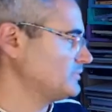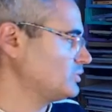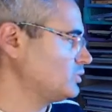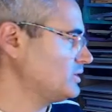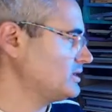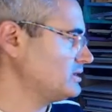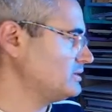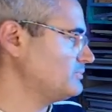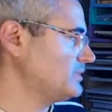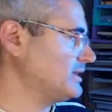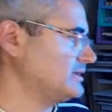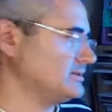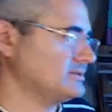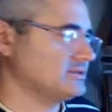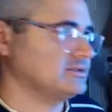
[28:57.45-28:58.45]

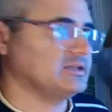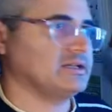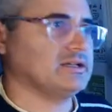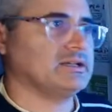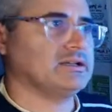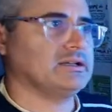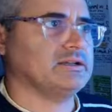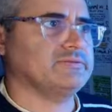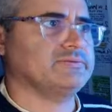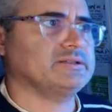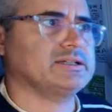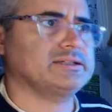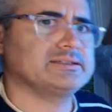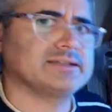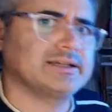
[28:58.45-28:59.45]
Wigglypaint. I
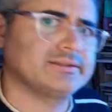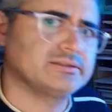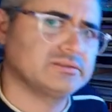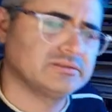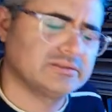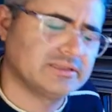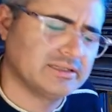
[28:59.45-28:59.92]
think I titled